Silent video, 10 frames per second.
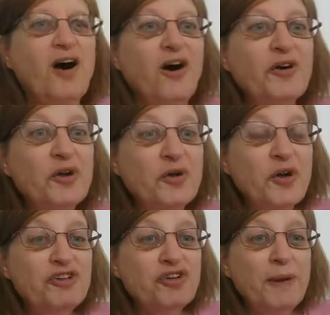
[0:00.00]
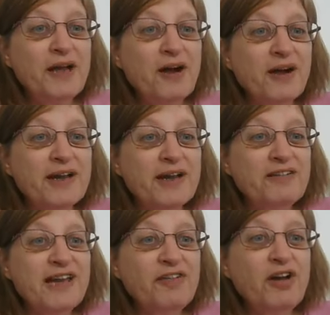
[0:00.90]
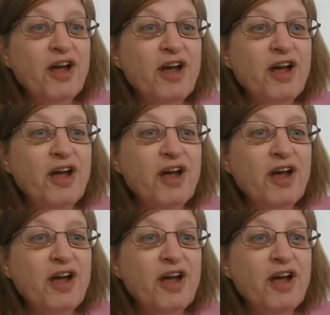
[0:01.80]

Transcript: Oh, you're going shopping, are you, Stephen?